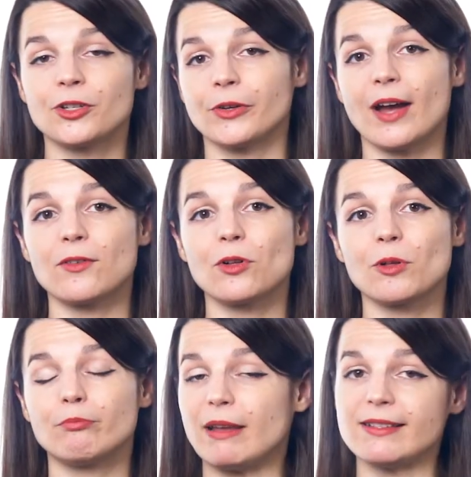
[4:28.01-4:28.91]

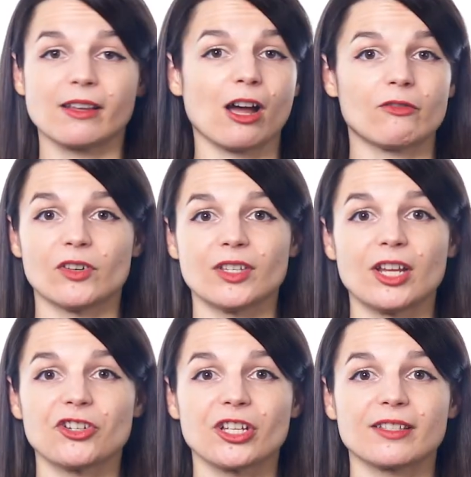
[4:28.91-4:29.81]
travel, basic
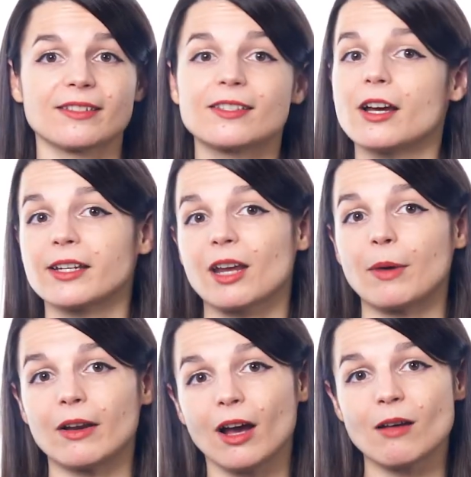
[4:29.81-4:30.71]
conversations, talking
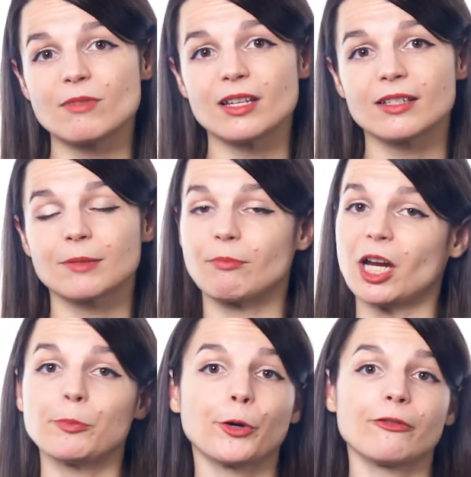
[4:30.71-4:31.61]
about hobbies,
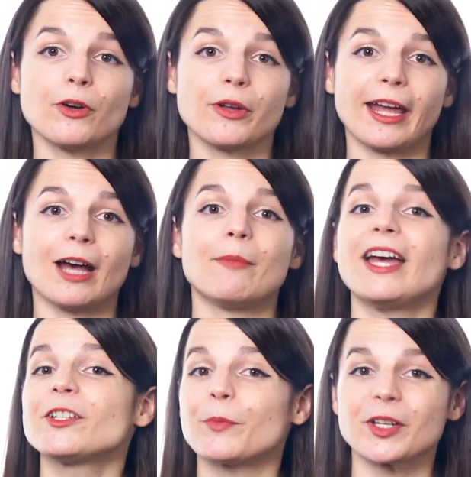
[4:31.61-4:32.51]
airport vocab,
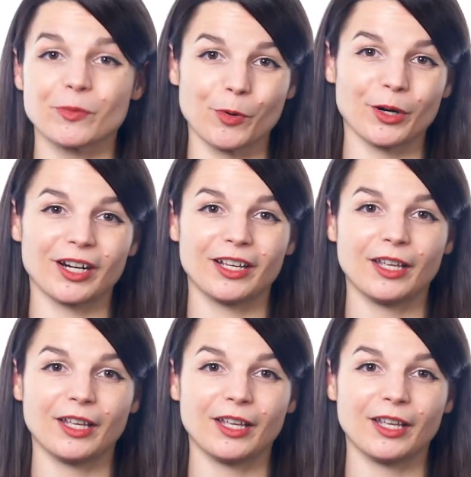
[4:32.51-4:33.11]
and much more.